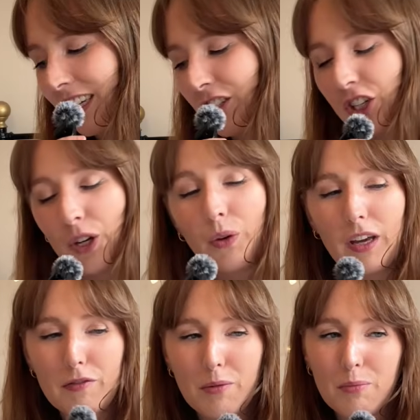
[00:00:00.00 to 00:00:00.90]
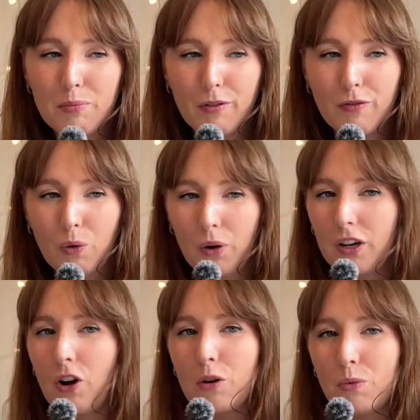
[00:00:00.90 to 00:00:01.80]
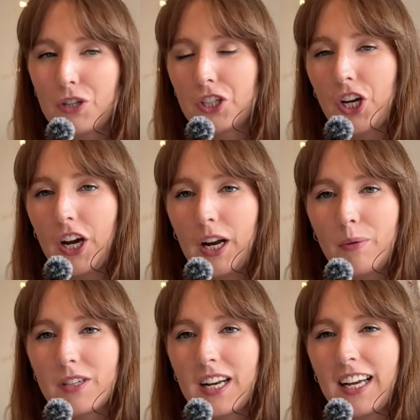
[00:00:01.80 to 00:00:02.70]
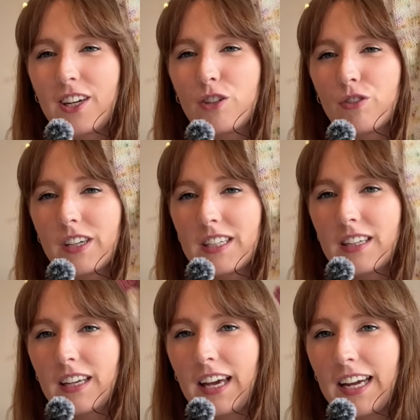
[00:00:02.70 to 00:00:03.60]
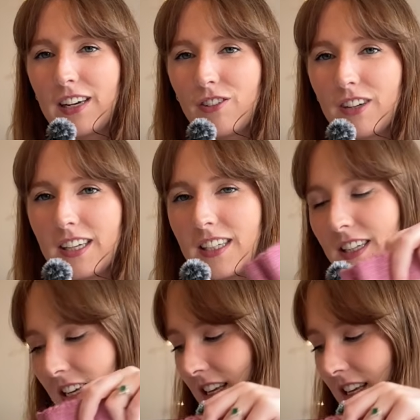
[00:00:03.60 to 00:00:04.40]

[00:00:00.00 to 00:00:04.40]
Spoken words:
Do you know, even before it got washed out, I wasn't like crazy keen on it.